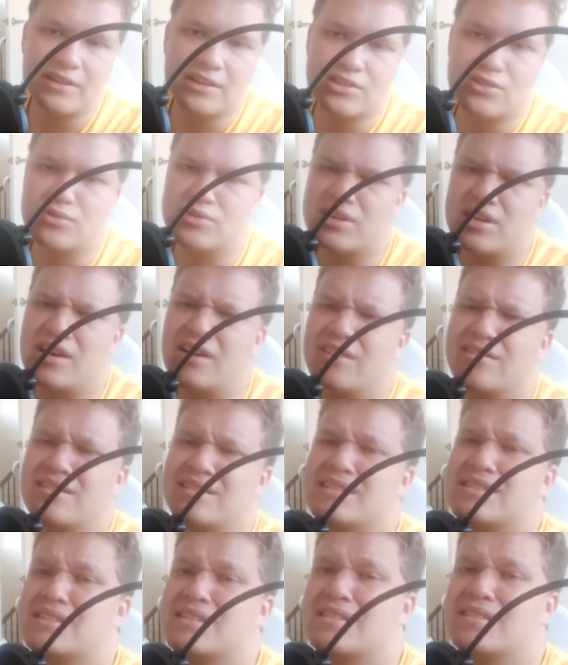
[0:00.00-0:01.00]
the
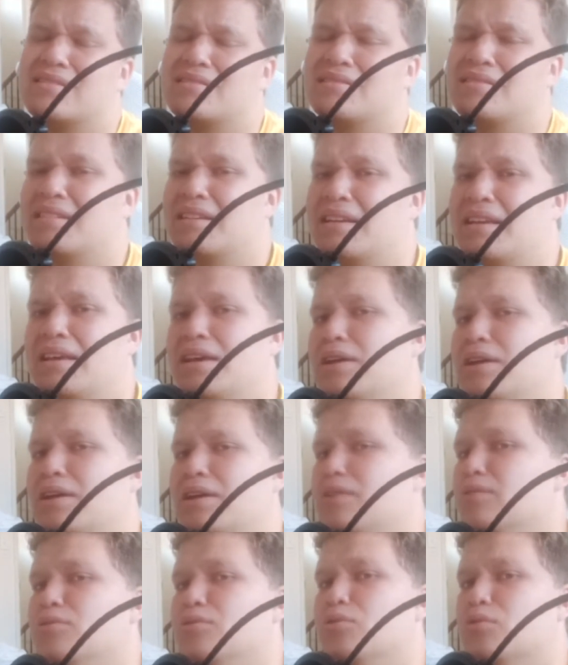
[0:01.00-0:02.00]
Sontarans
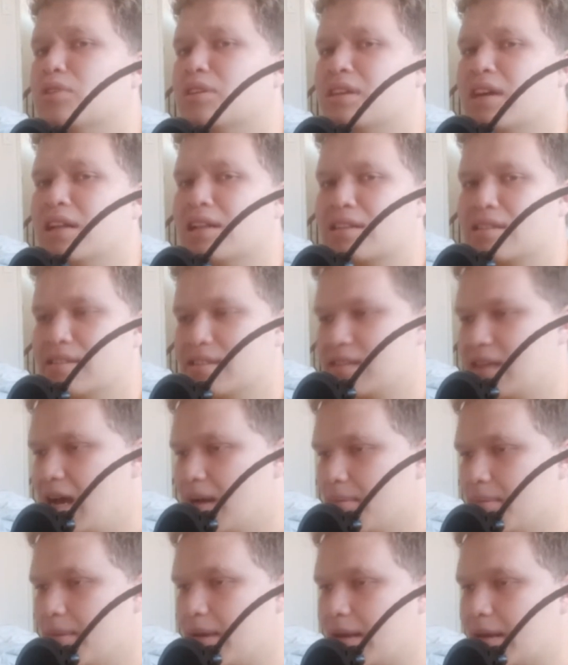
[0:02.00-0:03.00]
kill the Daleks and
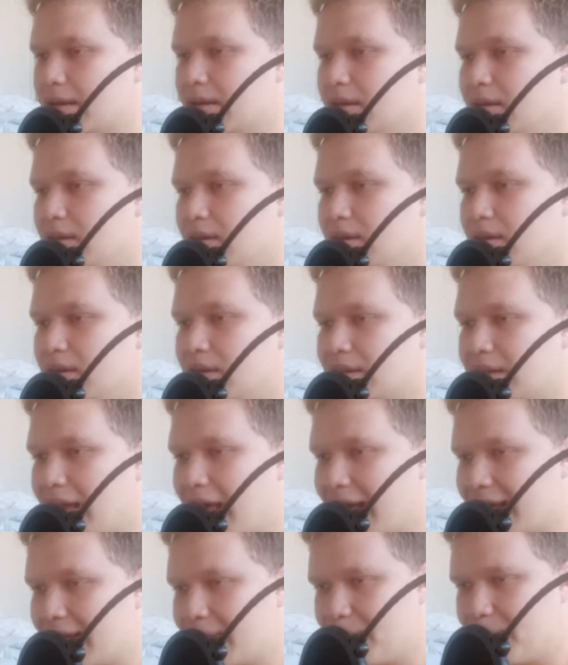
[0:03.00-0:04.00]
Cybermen?
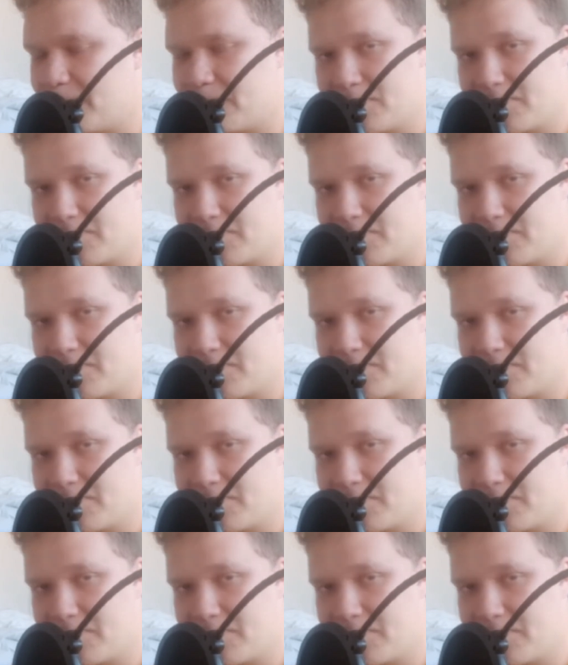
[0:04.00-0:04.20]
Like,